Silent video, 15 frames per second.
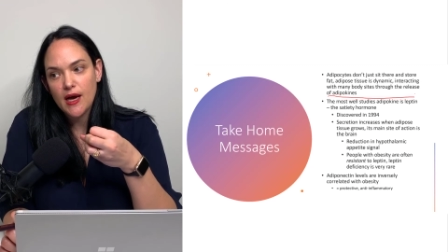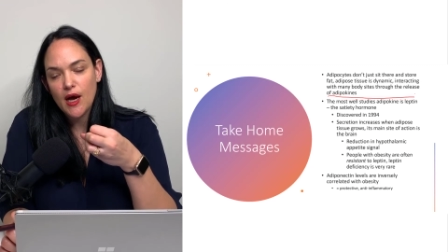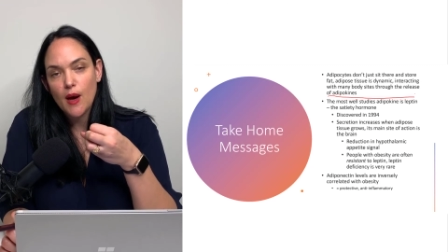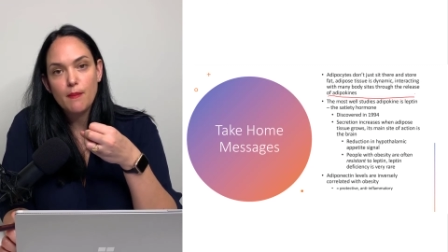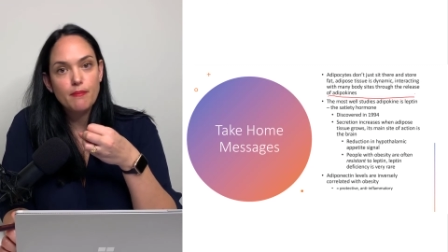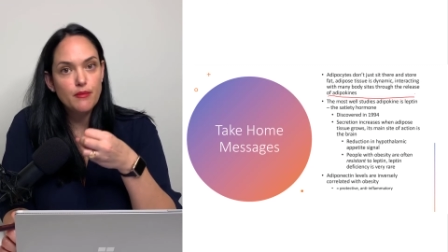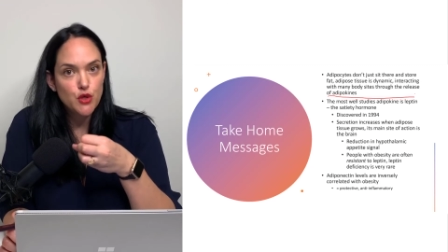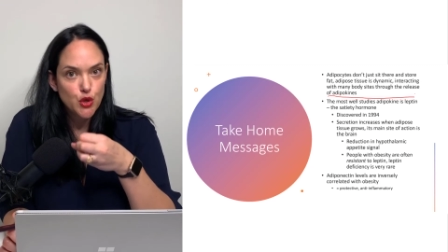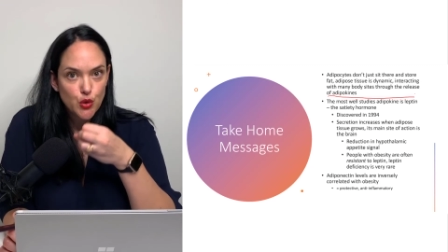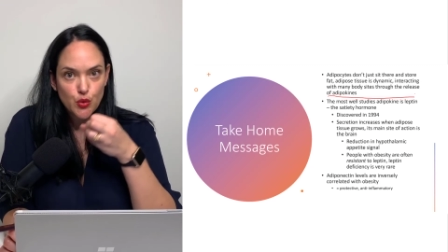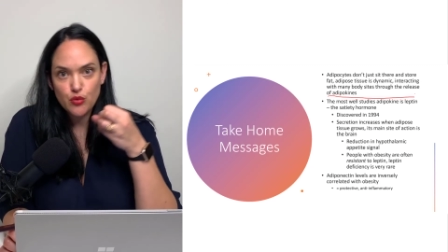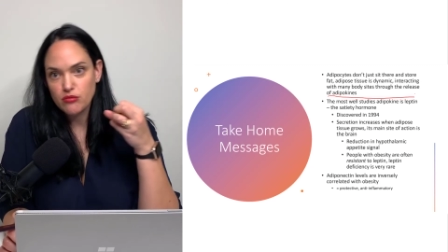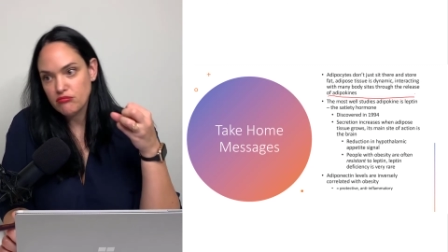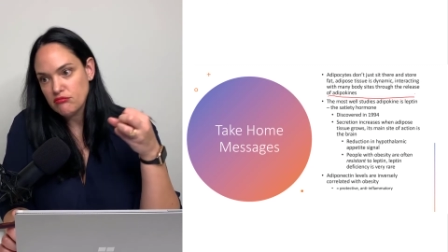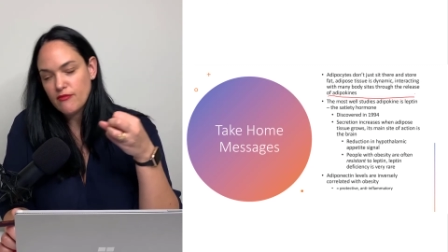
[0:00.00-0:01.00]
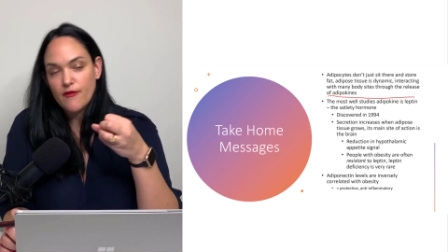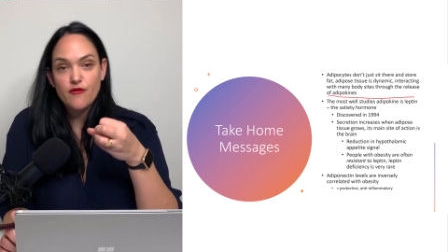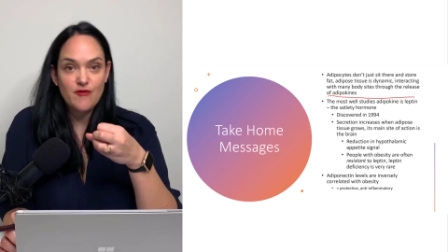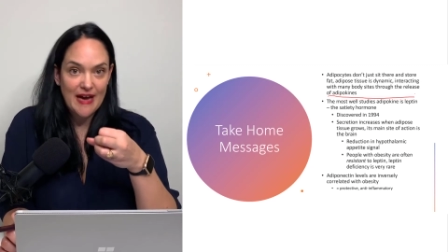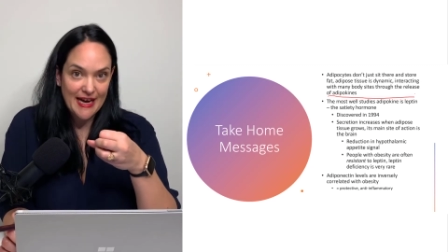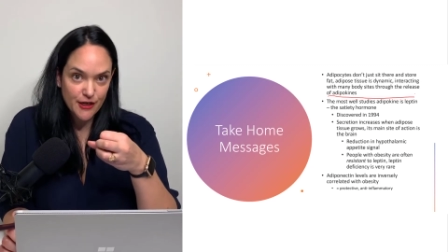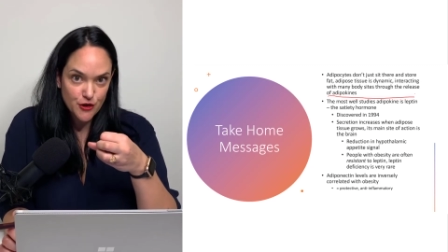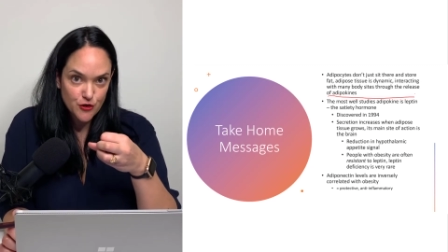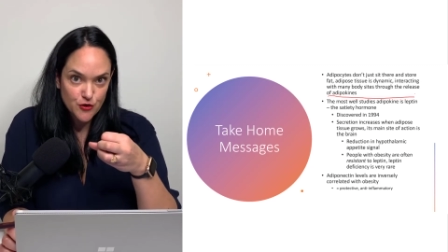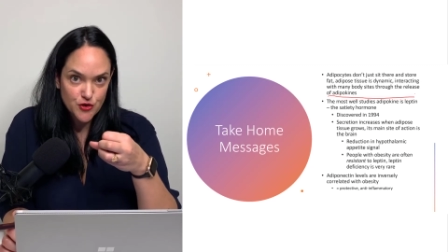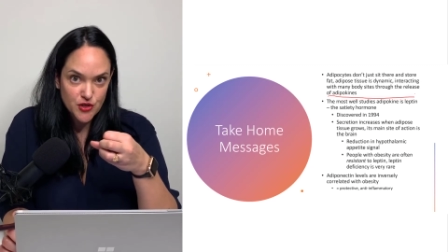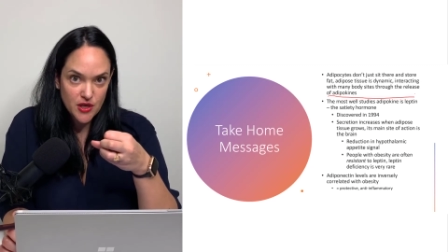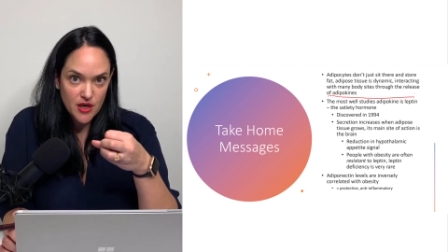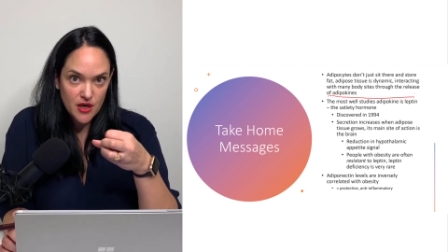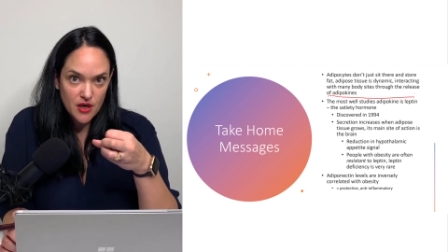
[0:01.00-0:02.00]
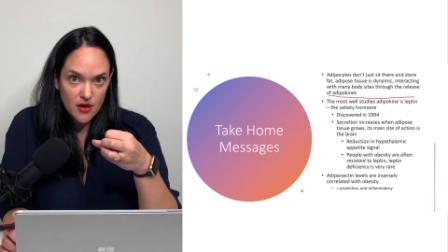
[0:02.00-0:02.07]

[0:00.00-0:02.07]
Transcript: immune factors.